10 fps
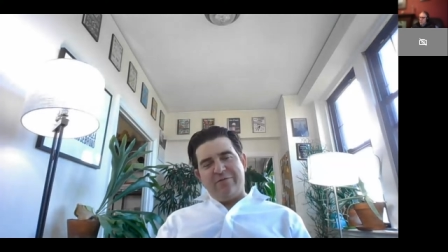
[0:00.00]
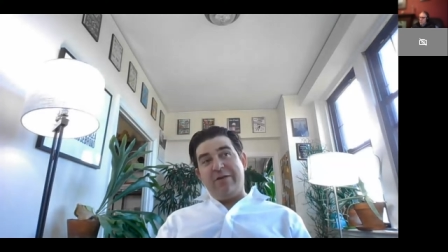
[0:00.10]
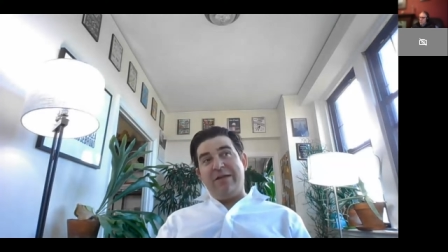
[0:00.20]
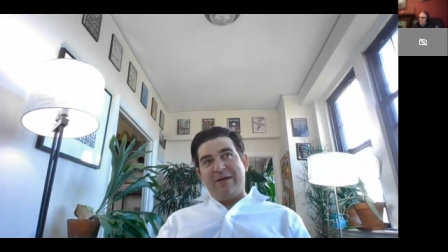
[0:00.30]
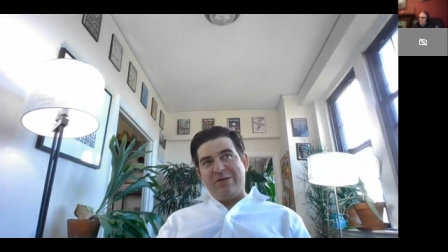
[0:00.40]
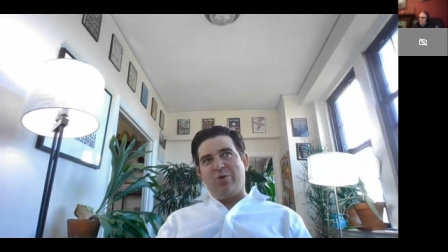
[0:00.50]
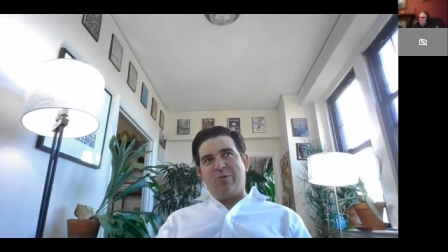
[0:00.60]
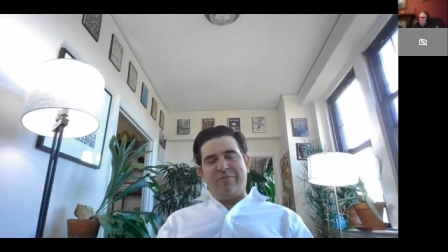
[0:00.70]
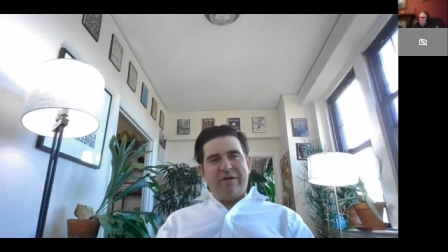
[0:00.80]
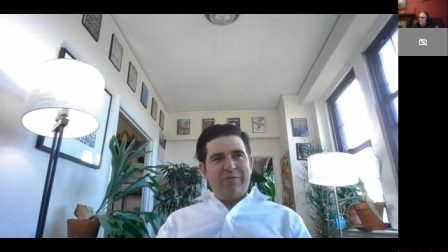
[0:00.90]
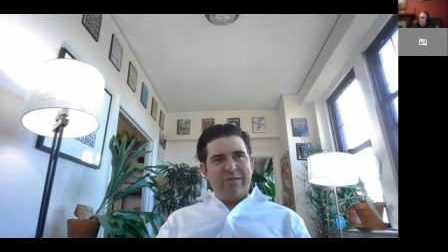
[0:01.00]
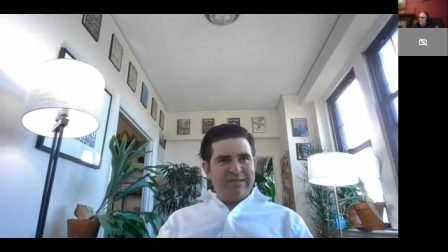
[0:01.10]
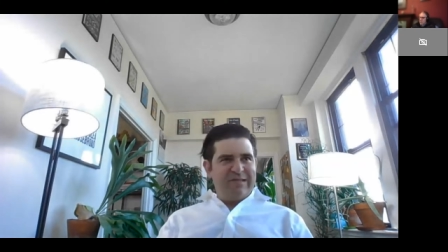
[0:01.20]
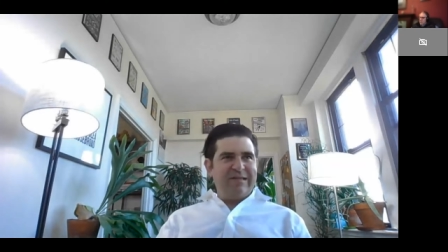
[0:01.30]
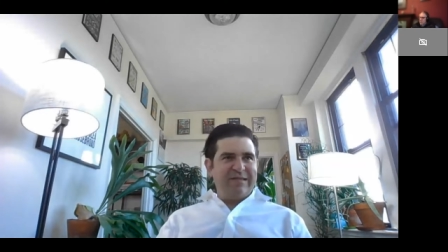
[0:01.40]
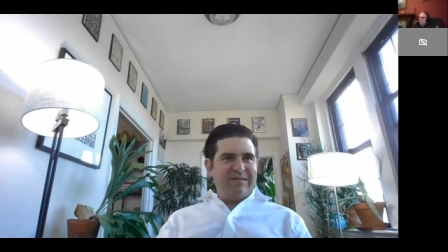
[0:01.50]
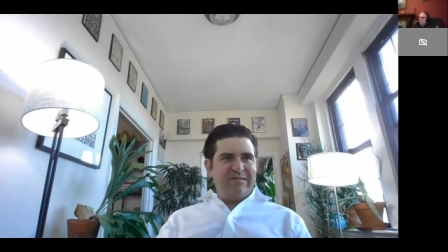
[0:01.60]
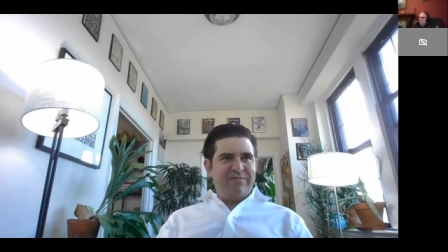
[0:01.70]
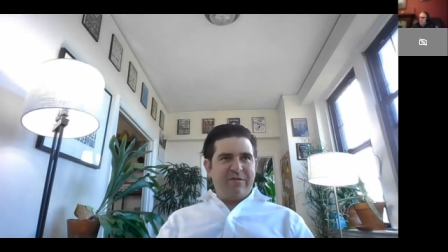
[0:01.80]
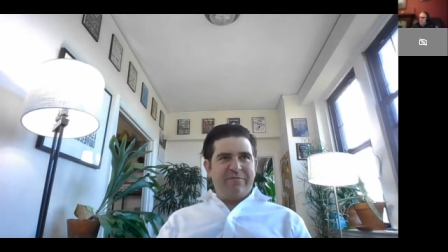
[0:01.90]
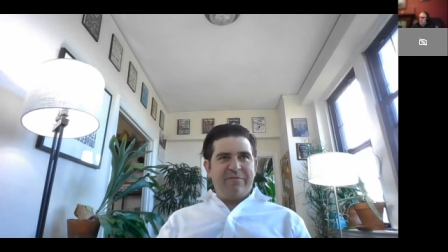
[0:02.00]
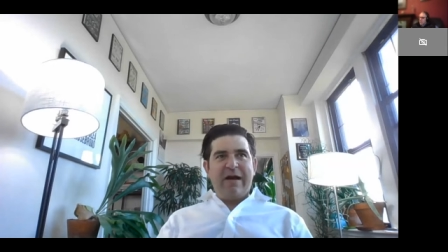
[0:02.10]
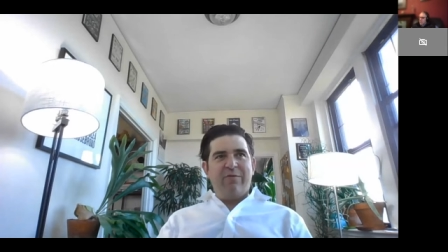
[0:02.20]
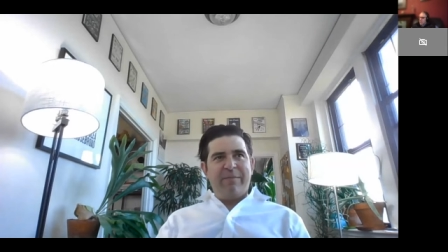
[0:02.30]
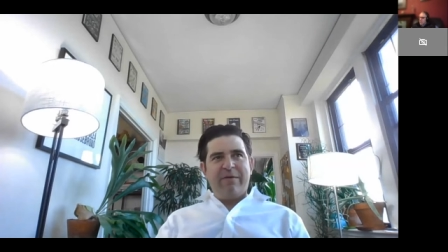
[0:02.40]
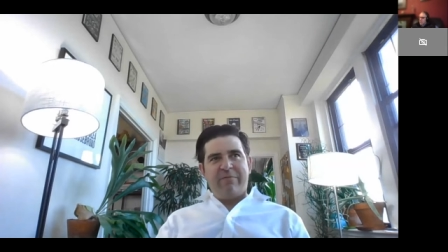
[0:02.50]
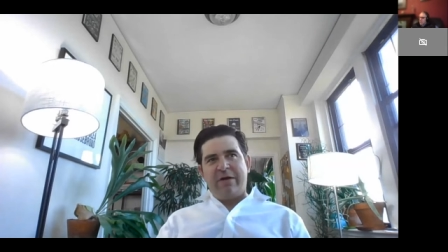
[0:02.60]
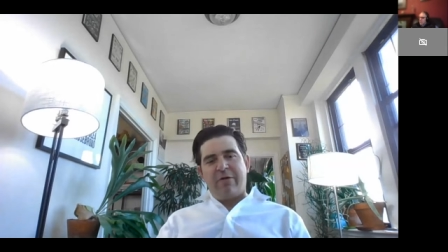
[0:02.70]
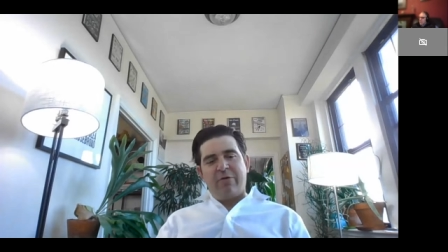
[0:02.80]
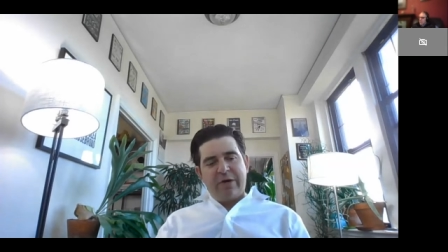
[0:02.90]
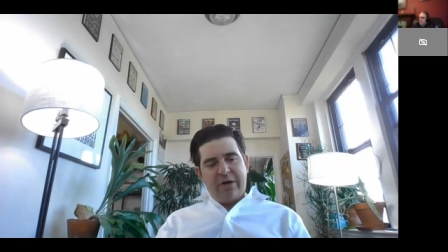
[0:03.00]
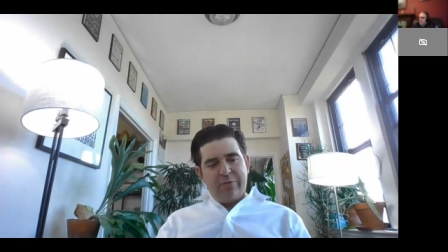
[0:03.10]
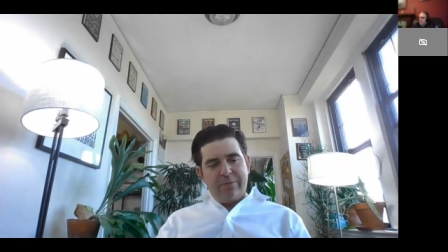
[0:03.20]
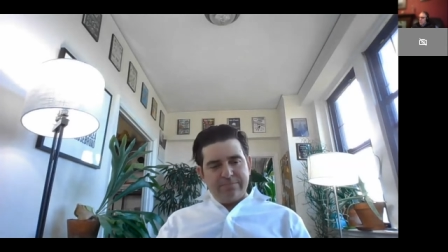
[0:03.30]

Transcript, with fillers: really make sure we're following these lessons for, for how we run our own code.